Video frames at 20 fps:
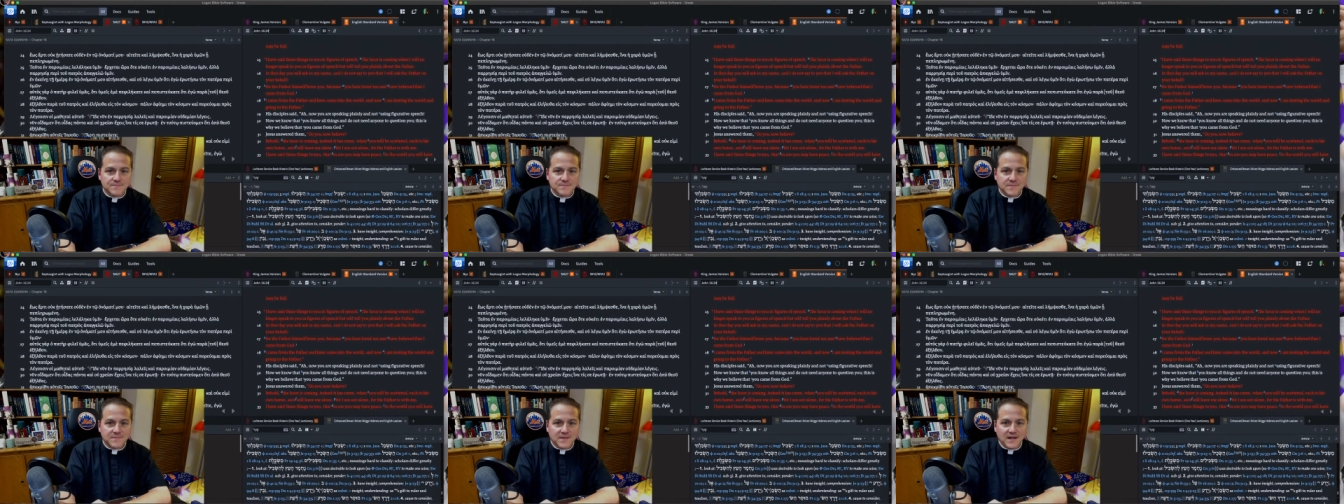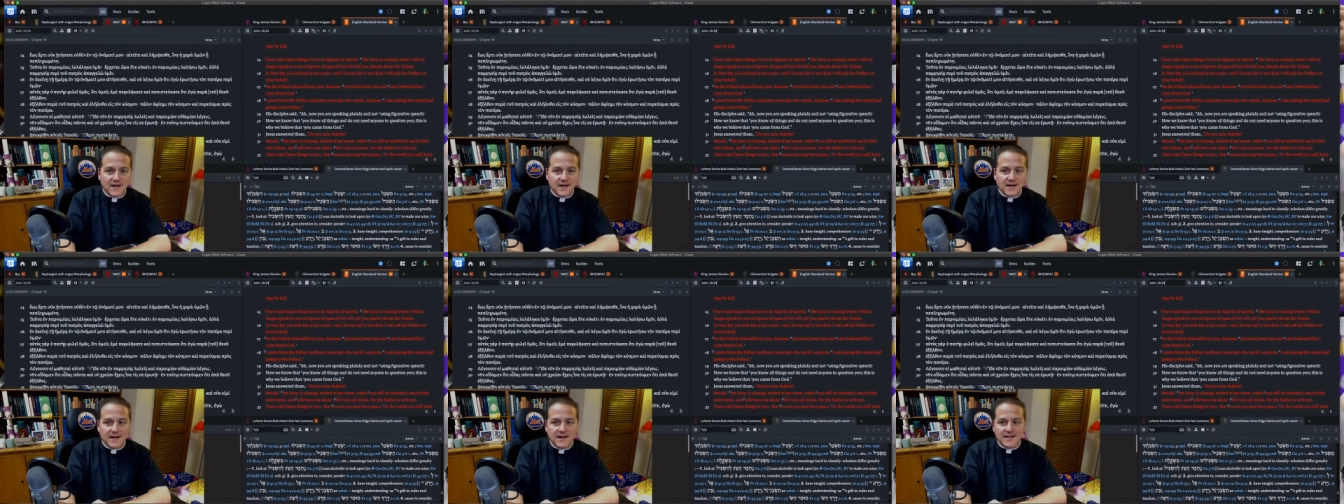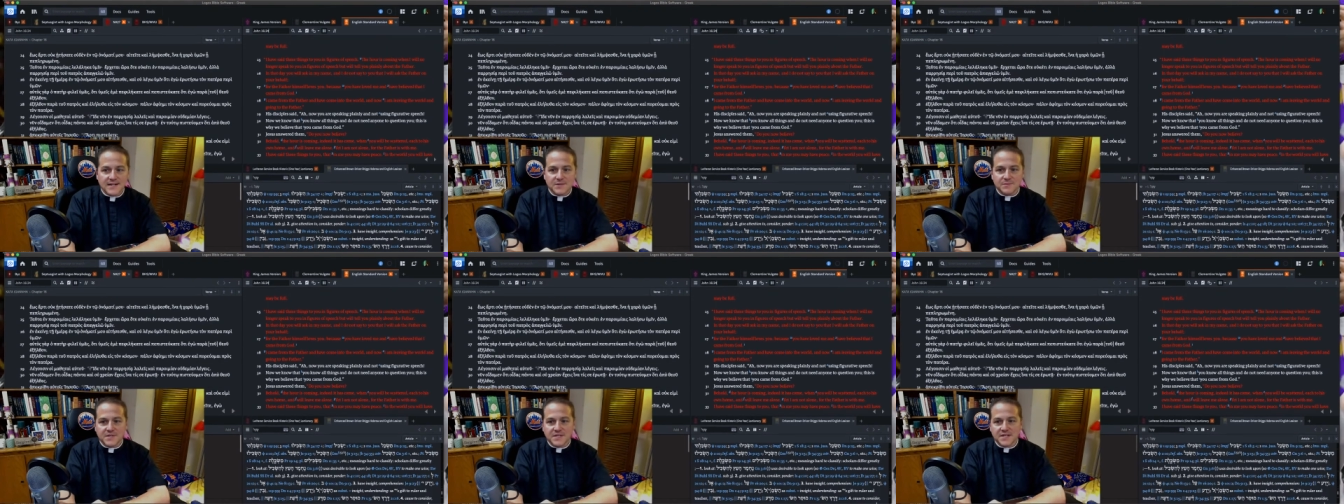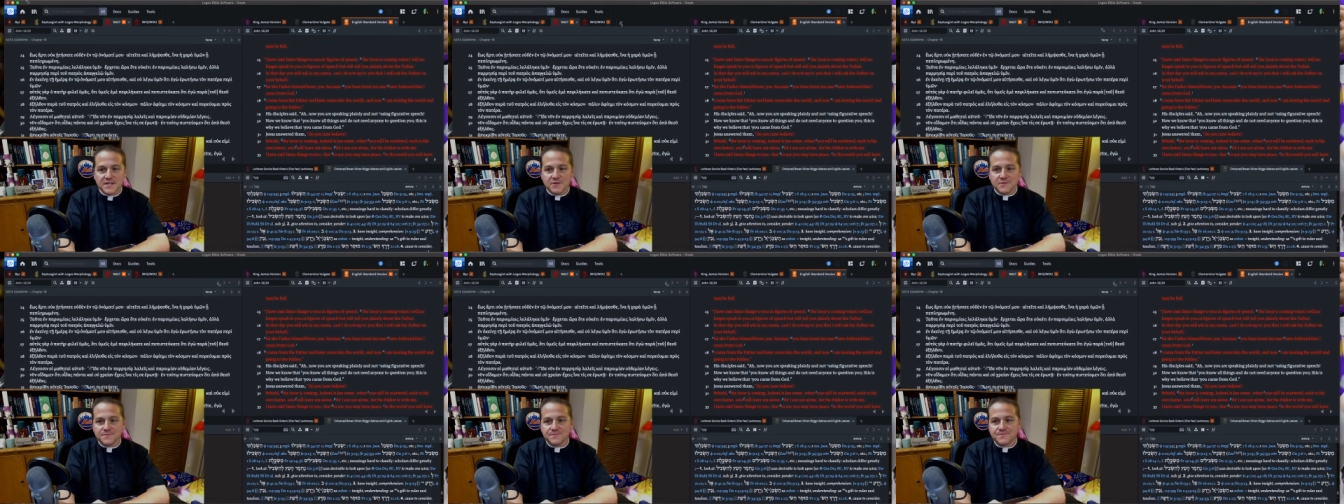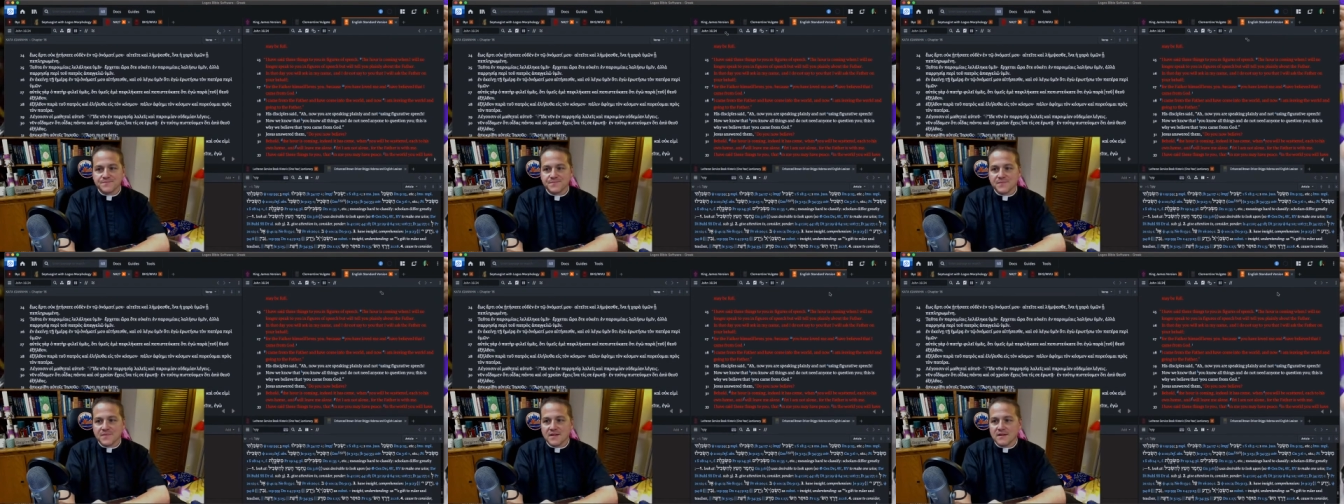All right, here we go.
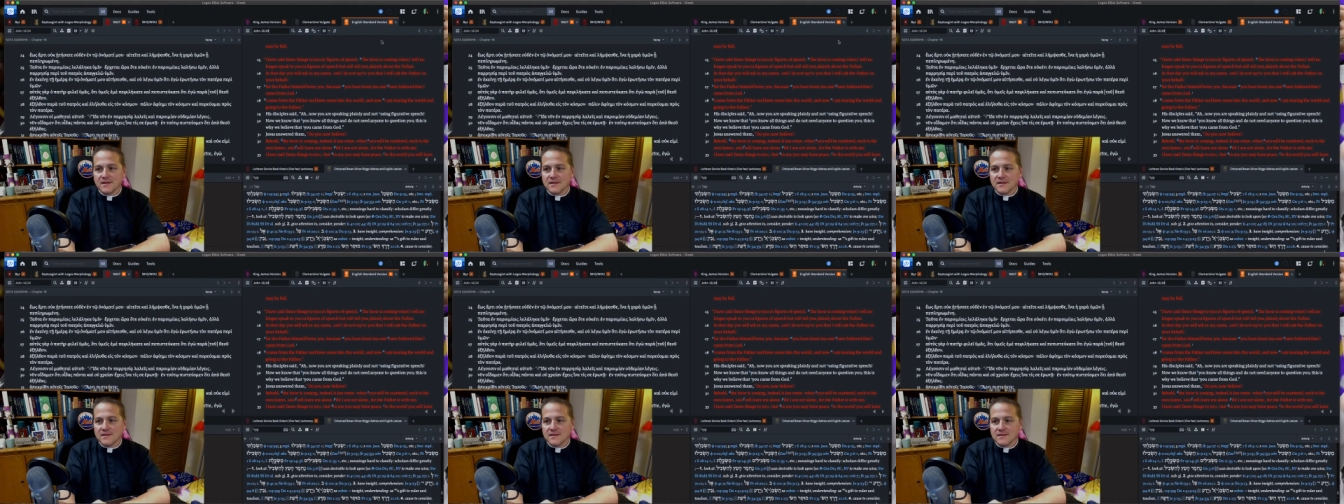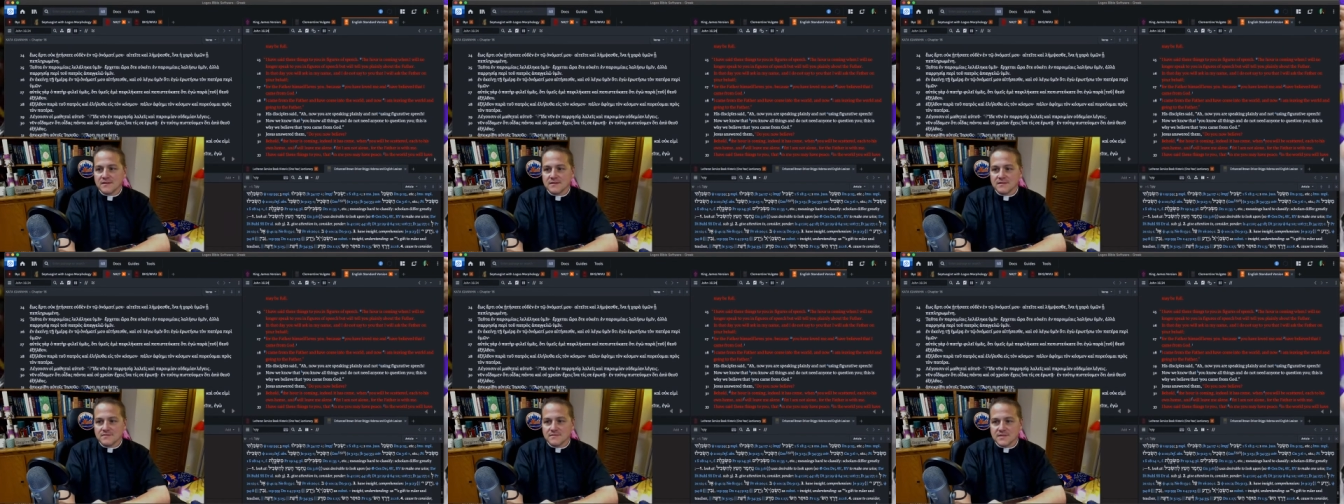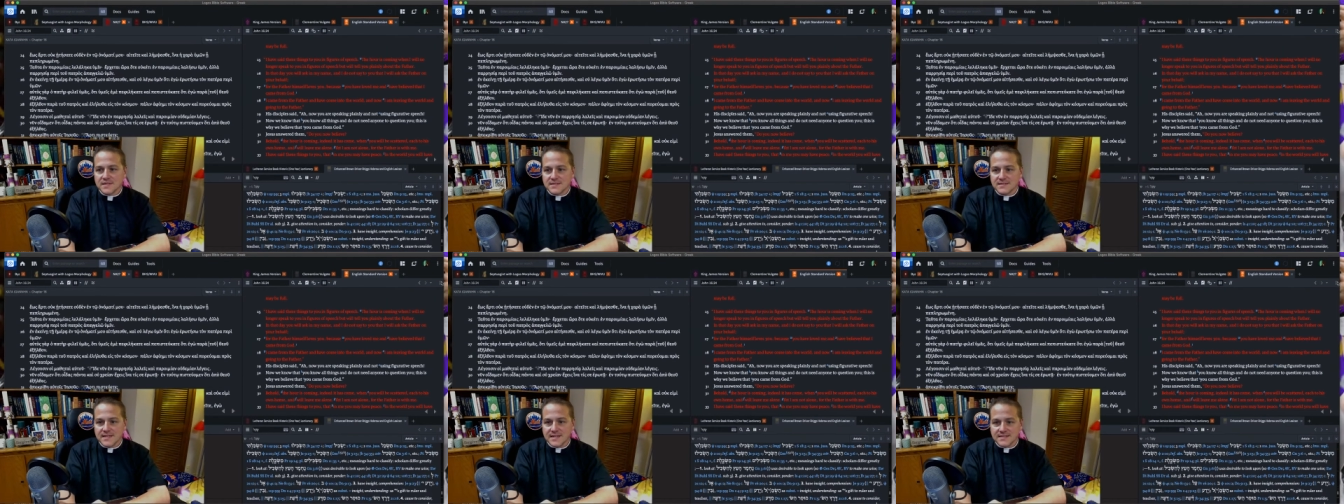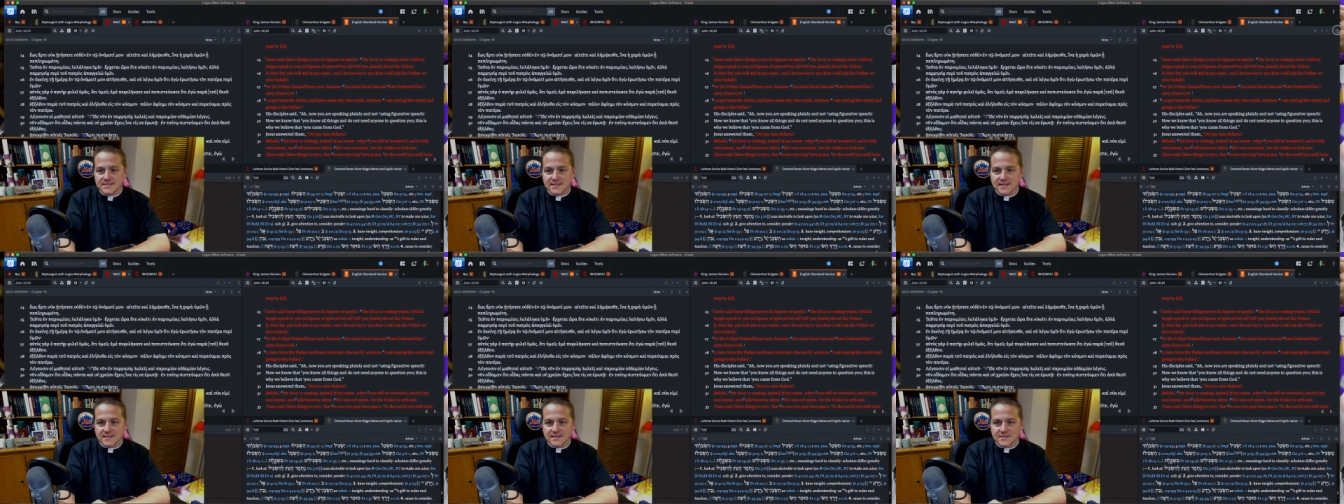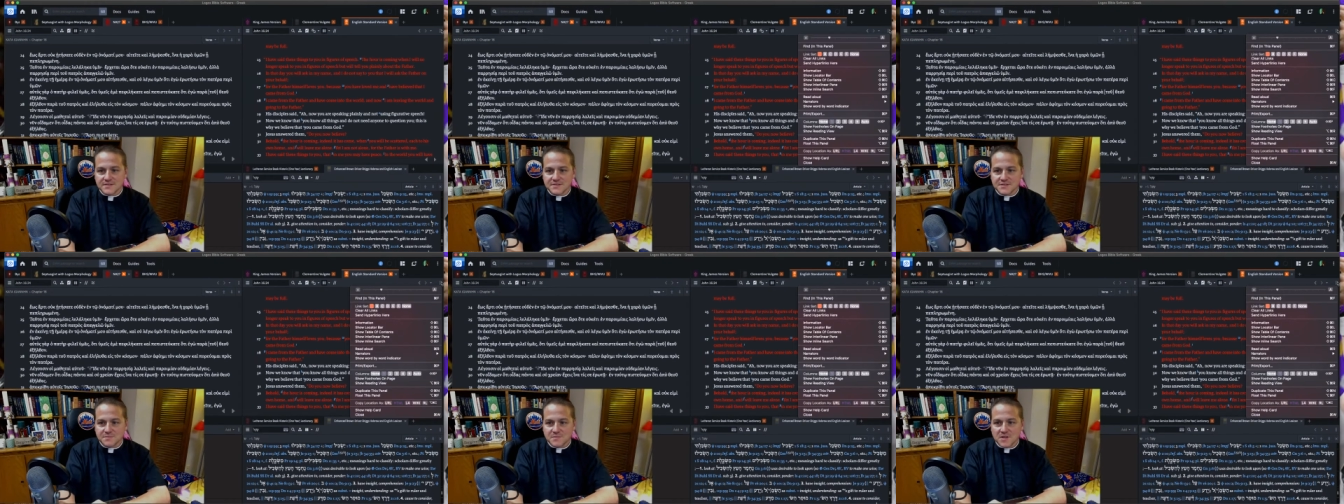Well, that text got a little
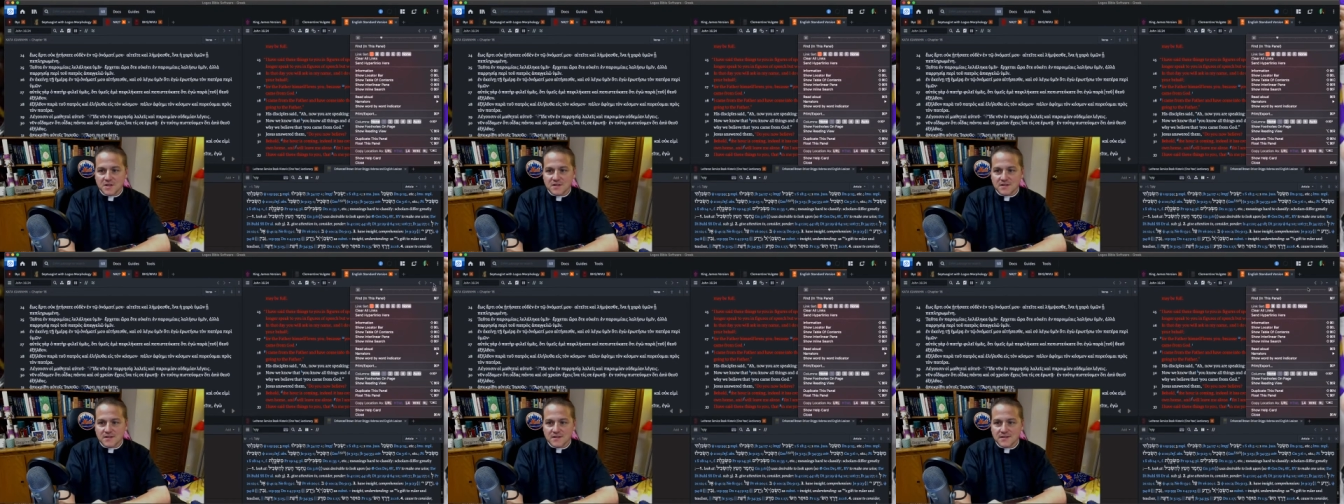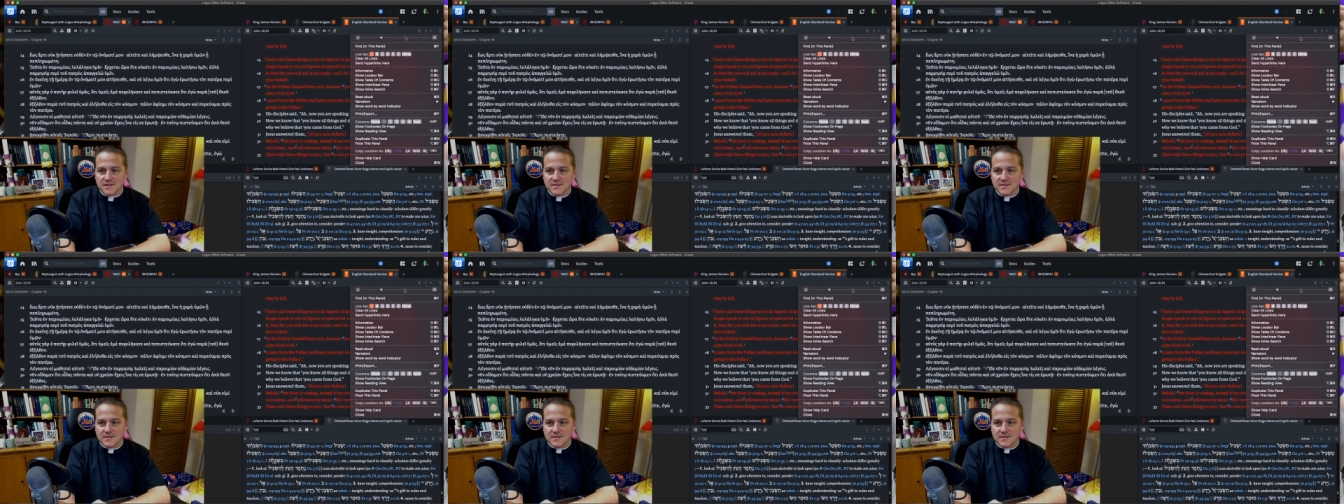smaller